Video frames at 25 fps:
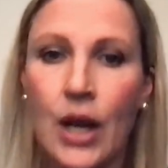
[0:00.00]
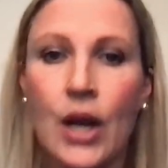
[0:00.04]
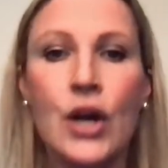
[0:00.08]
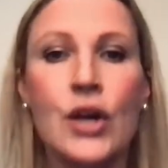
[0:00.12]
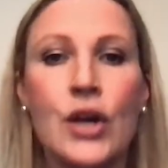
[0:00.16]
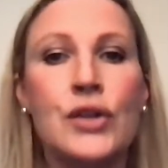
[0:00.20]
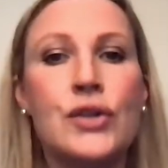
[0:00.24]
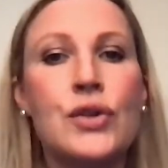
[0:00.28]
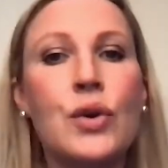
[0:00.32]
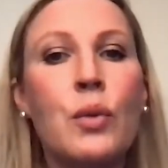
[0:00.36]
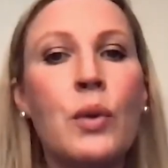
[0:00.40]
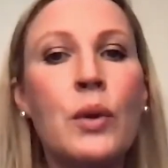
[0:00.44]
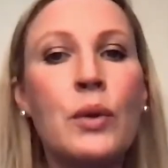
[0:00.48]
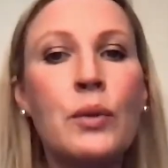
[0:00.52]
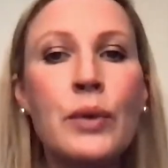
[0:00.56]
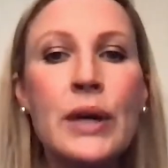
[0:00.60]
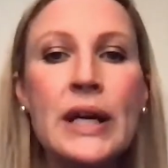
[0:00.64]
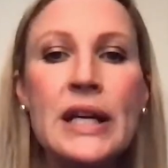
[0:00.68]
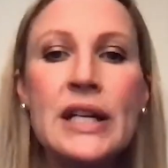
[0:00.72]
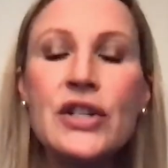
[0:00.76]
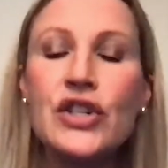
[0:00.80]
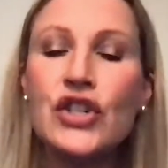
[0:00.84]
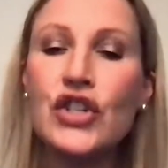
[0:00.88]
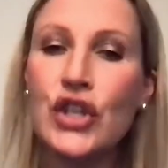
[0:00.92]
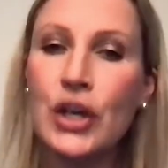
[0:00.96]
So when we
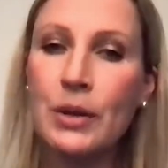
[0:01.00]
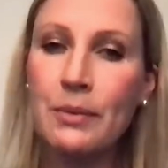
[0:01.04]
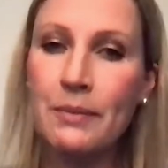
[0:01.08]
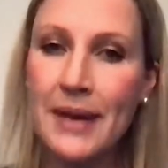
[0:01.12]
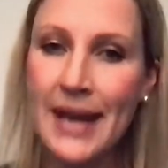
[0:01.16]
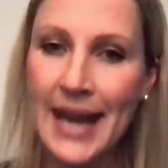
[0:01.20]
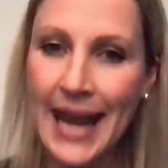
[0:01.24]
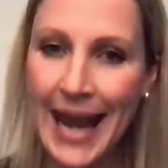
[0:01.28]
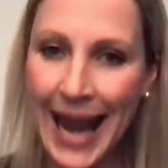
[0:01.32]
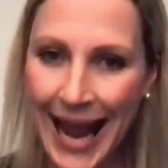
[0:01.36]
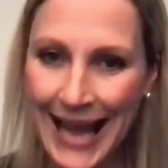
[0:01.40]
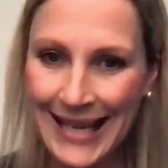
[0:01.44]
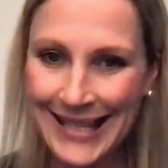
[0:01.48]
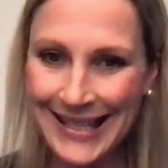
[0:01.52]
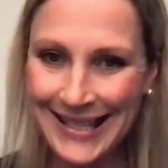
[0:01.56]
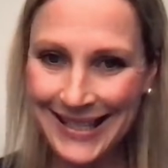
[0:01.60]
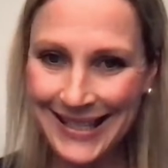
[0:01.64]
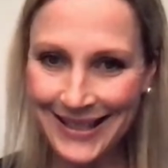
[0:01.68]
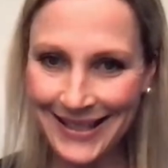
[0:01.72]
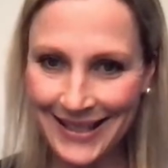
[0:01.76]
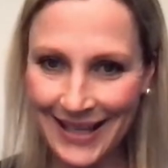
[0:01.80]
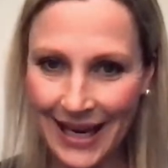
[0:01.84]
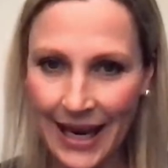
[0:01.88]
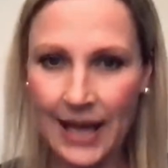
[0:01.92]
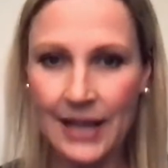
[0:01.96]

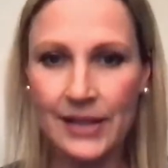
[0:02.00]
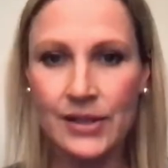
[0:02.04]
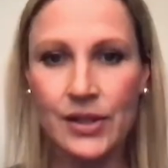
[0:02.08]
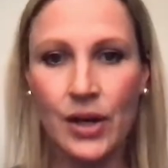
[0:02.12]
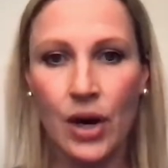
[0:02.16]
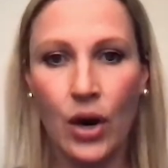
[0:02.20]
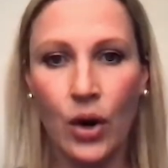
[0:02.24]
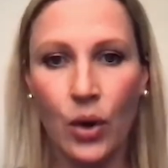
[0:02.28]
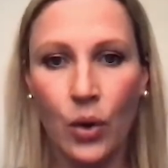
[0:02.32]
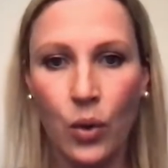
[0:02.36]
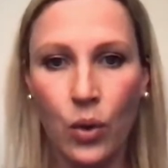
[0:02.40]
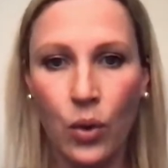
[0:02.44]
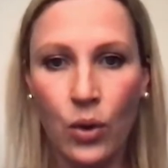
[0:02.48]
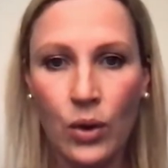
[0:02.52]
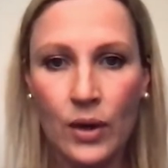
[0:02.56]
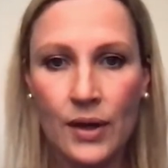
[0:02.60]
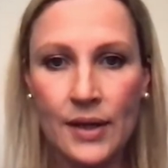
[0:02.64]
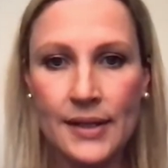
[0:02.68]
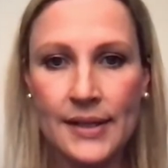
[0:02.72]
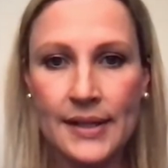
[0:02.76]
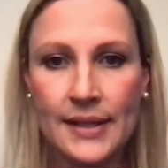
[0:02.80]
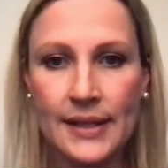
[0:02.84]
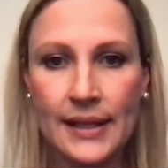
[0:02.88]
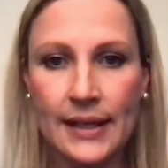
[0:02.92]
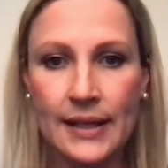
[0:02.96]
gymnasticize our
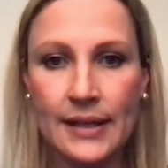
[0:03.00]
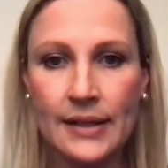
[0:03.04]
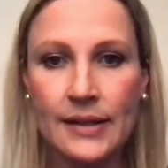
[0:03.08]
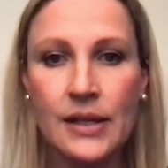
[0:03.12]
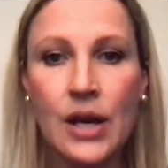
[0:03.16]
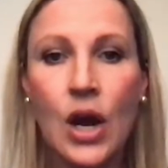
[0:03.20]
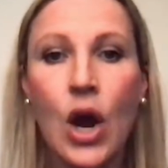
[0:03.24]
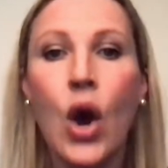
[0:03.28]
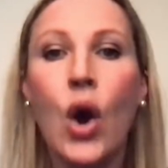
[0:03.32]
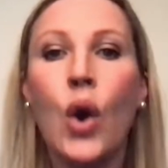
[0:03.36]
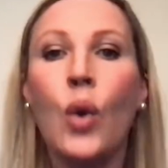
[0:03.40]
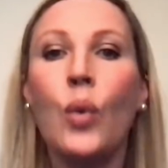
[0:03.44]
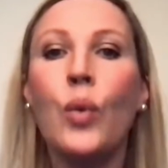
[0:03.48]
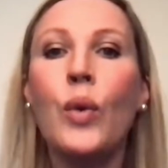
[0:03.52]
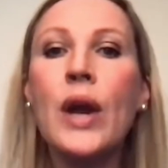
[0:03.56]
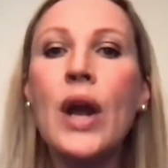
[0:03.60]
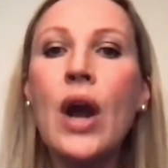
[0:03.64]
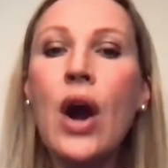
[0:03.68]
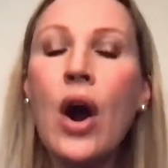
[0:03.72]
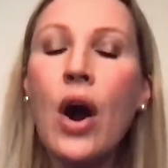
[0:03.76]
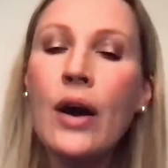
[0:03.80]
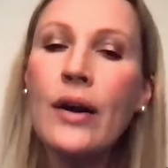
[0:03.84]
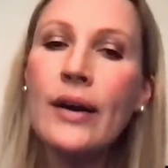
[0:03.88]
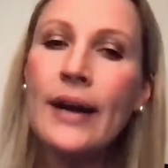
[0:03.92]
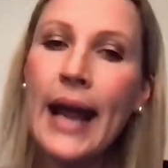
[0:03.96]
horses, we
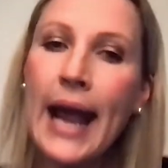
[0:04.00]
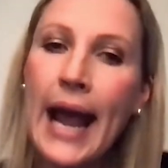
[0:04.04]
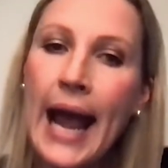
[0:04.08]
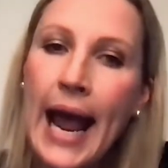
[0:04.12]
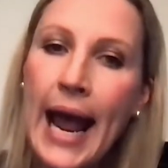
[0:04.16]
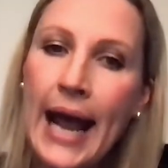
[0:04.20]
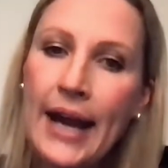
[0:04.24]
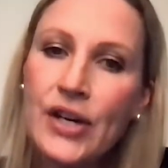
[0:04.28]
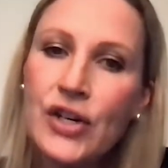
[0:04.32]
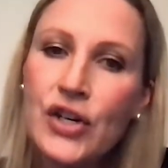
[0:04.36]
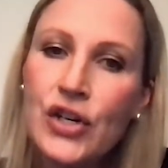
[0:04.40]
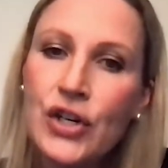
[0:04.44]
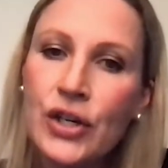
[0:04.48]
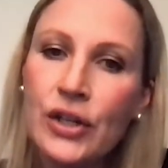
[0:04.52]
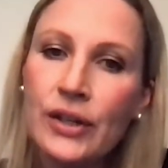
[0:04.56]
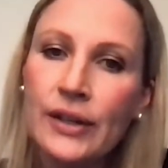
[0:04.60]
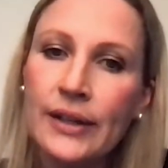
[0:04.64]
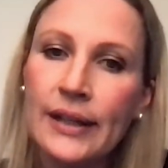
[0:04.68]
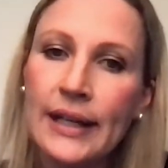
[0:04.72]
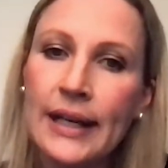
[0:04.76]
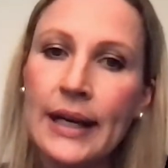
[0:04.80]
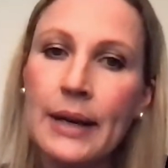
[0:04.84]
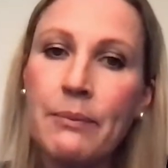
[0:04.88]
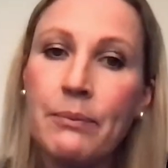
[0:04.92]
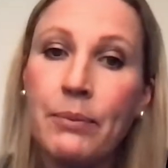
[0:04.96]
aren't
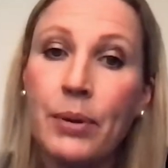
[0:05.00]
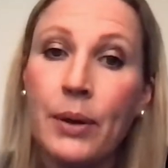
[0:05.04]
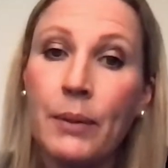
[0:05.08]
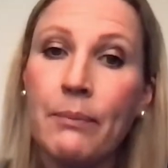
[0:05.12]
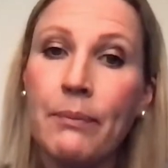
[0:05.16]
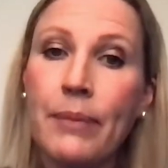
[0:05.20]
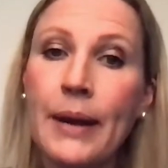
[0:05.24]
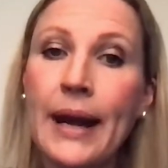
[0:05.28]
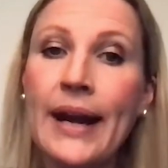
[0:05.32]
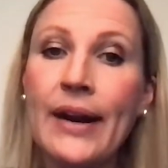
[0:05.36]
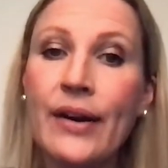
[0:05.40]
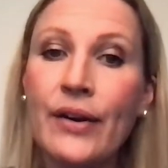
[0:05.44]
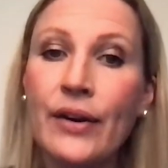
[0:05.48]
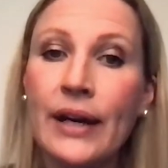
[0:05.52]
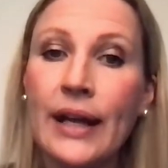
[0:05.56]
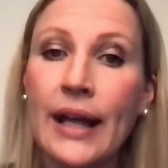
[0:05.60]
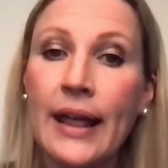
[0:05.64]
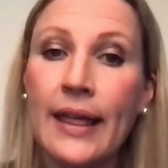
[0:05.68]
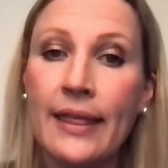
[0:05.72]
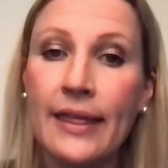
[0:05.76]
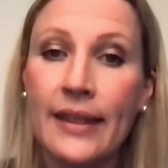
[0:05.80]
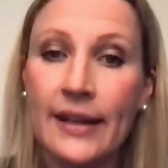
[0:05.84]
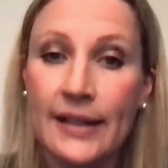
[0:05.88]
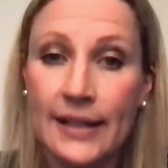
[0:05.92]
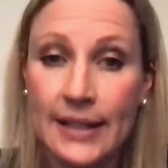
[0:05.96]
actually preparing
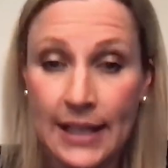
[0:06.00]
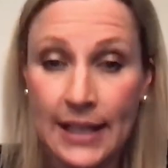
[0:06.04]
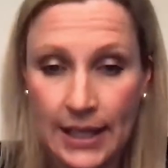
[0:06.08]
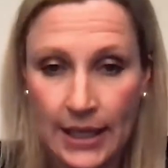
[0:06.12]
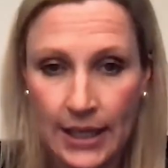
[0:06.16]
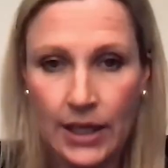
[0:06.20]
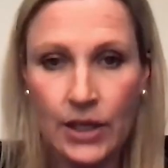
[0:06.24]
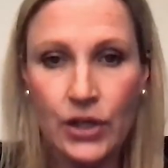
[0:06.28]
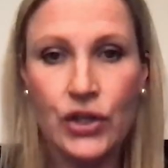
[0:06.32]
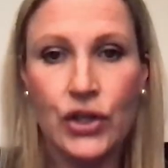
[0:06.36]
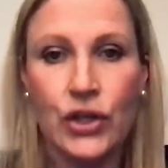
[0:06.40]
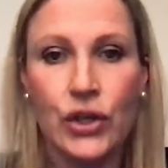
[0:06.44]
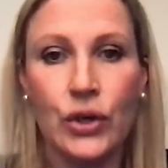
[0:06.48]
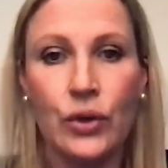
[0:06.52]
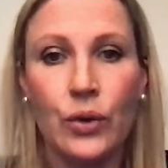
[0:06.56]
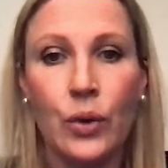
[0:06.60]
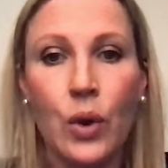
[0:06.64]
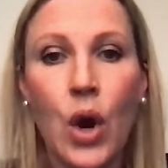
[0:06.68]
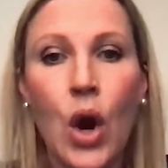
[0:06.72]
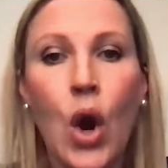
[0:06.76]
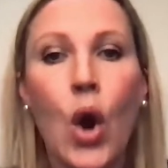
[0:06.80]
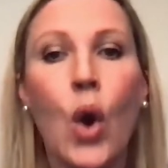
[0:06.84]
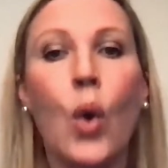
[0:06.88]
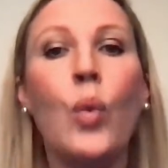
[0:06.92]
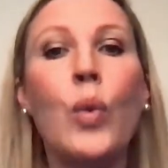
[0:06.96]
the tissue,
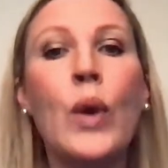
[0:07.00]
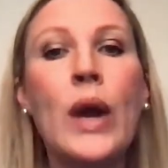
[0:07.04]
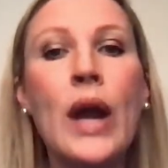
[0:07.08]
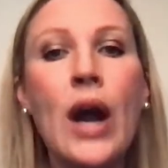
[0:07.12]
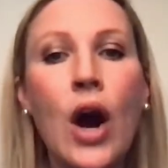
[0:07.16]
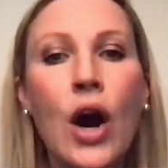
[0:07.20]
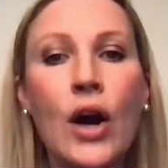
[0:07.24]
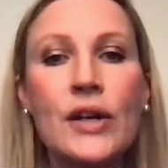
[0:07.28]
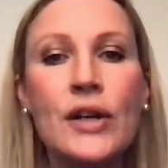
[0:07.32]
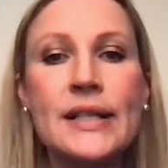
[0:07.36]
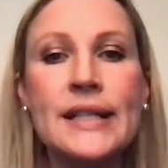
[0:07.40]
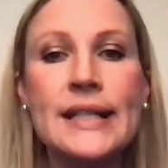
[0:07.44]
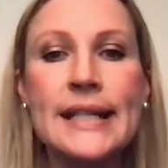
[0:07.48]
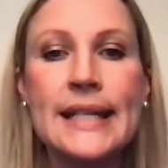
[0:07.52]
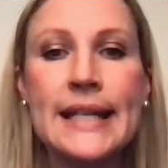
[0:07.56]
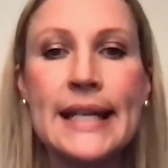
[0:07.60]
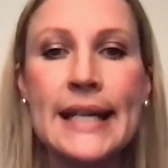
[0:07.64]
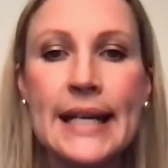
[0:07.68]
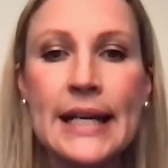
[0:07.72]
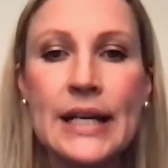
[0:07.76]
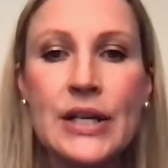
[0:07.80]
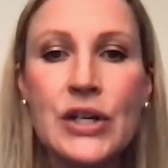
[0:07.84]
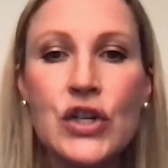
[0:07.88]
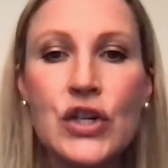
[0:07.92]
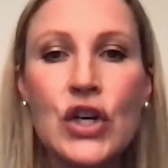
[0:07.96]
we are
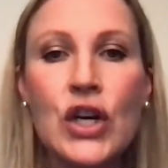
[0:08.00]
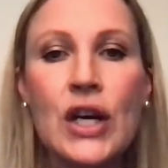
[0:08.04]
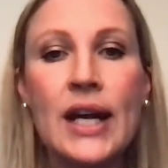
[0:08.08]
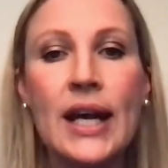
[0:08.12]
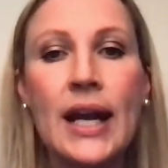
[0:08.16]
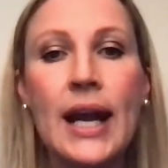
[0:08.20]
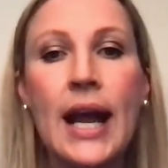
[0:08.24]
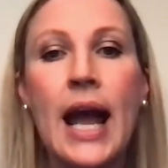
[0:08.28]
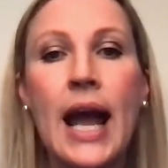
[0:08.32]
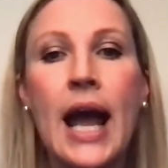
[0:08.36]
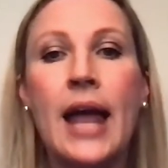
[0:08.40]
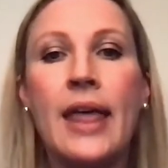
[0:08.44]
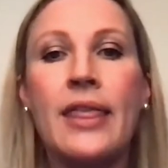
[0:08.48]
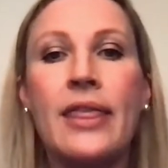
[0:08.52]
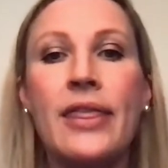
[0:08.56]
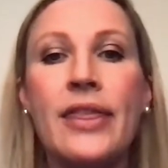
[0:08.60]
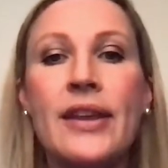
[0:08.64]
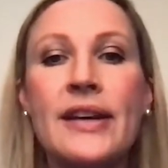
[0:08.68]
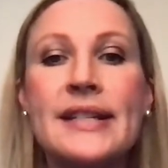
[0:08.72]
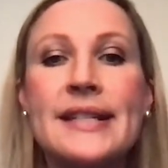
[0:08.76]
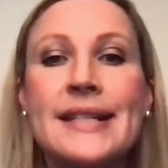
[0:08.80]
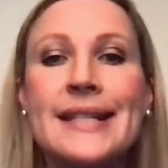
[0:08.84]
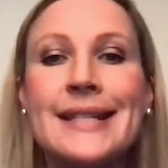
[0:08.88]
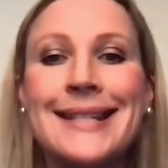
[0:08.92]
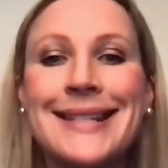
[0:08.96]
teaching the
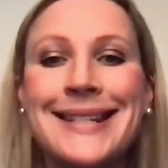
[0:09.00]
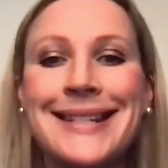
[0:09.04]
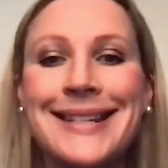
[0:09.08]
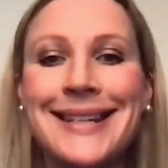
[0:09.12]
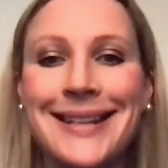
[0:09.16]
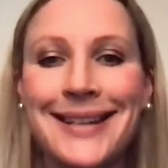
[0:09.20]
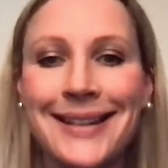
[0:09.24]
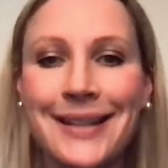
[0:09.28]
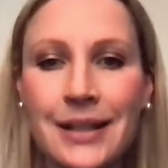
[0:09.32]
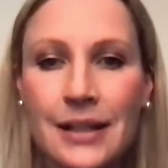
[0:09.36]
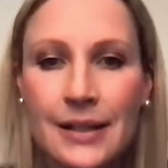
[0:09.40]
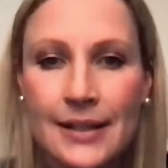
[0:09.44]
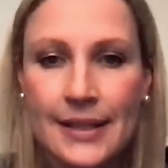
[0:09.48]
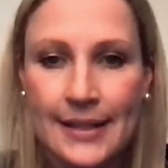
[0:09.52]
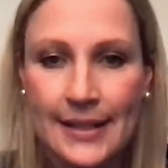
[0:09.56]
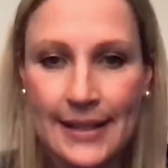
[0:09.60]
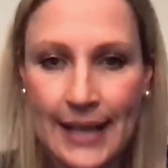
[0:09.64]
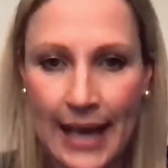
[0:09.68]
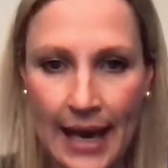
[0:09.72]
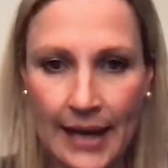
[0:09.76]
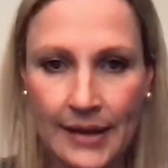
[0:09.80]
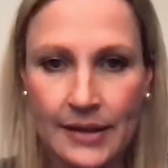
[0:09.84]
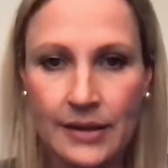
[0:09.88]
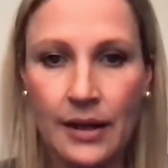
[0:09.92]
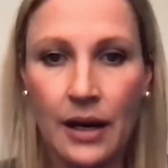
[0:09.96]
skill
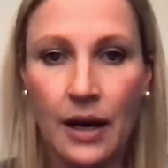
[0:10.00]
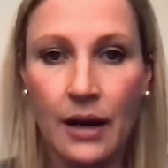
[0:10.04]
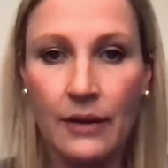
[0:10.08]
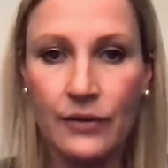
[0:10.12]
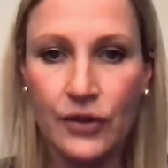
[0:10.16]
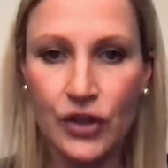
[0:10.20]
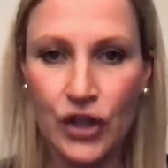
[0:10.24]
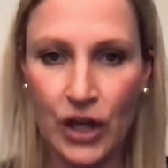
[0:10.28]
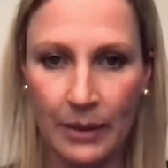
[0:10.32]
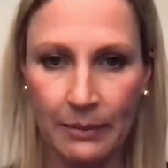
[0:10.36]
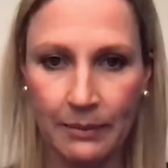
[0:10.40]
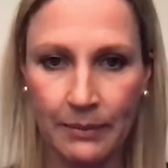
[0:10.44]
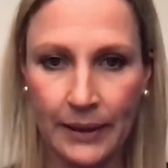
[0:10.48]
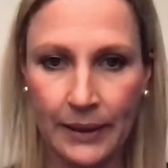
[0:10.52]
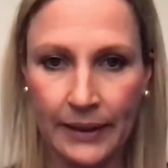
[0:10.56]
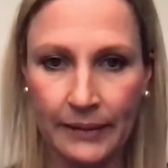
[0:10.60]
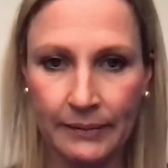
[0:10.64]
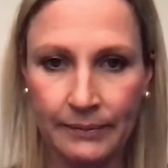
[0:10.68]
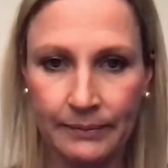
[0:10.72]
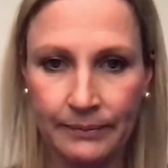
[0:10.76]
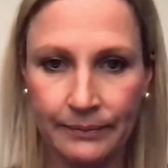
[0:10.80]
set of jumping